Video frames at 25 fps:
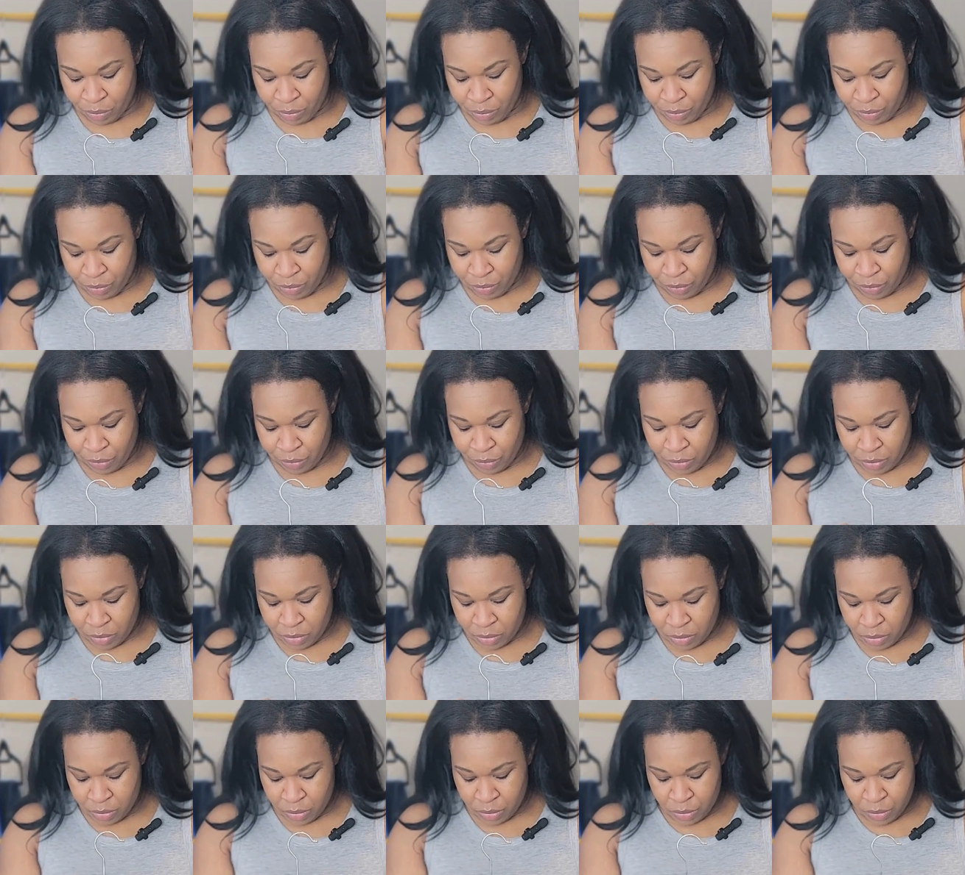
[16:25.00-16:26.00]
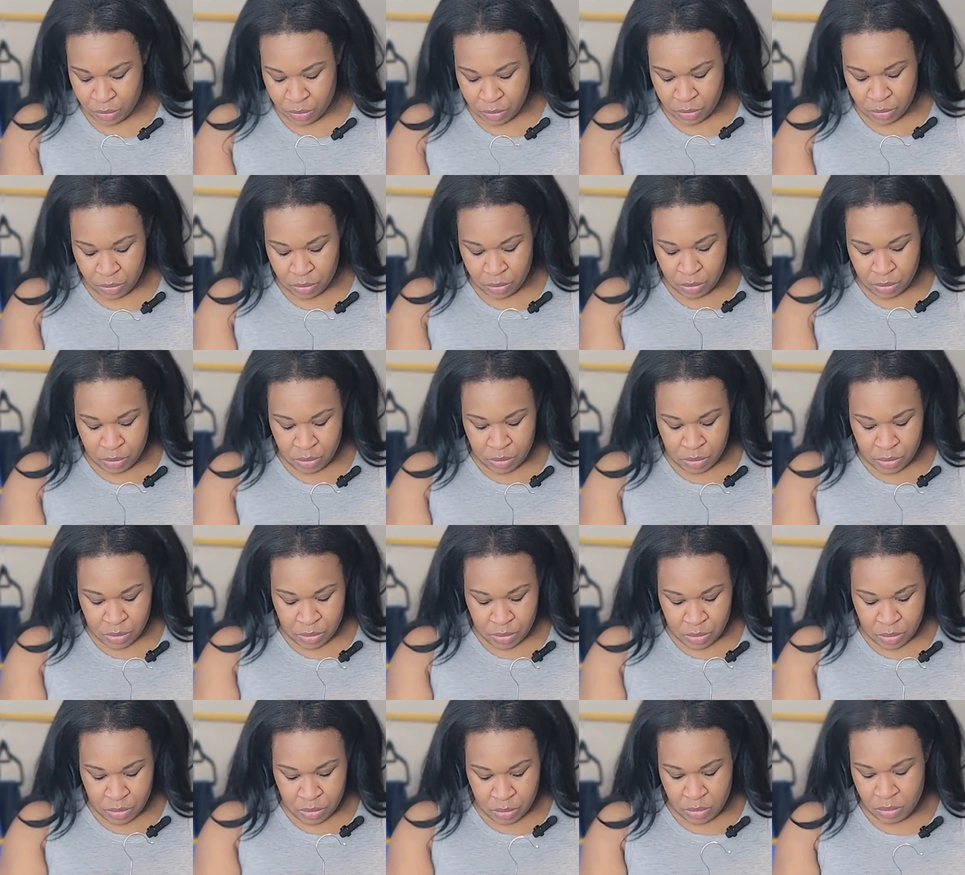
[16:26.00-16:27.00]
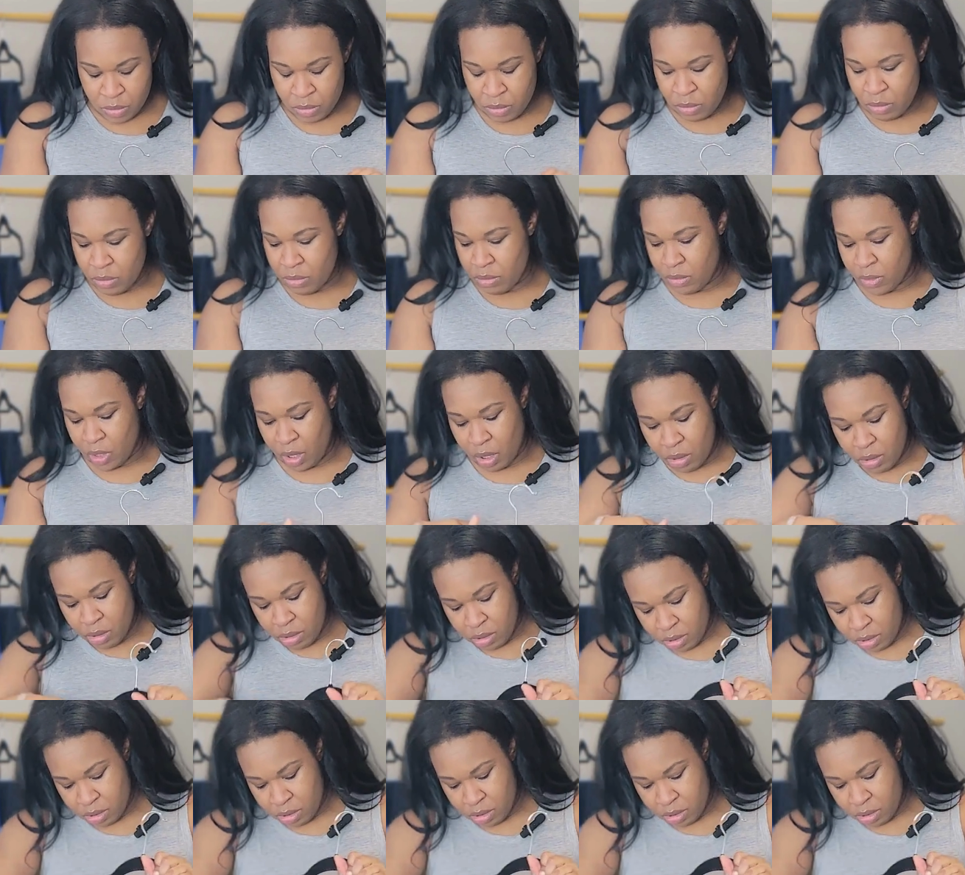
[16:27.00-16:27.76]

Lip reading: Nobody speaks.